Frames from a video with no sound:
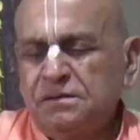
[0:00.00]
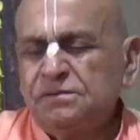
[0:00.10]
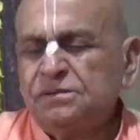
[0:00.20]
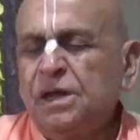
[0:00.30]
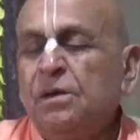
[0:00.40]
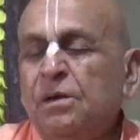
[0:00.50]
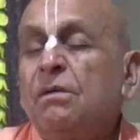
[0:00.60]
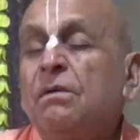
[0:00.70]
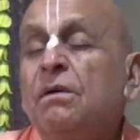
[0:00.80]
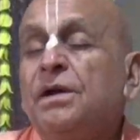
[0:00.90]
They
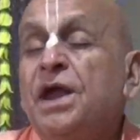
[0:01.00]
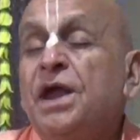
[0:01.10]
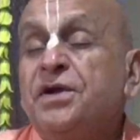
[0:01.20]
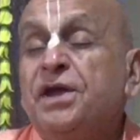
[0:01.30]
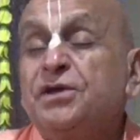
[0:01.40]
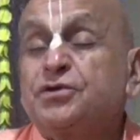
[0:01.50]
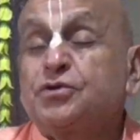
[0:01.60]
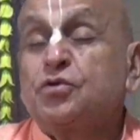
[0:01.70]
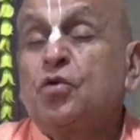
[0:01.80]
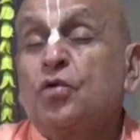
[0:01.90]
rented a
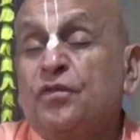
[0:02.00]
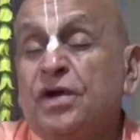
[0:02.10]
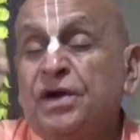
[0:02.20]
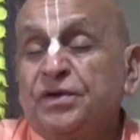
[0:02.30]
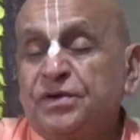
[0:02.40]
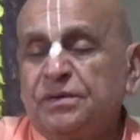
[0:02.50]
storefront.